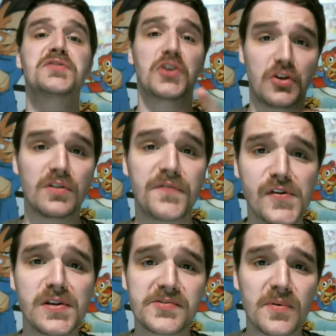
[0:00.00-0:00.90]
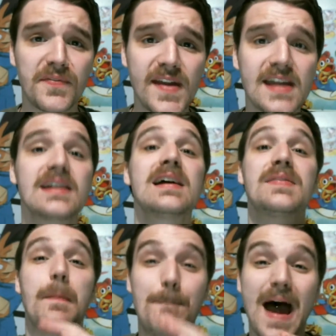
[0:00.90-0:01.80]
the good feelings were fake?
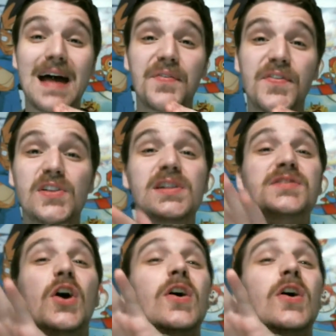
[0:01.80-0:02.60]
The bad feelings are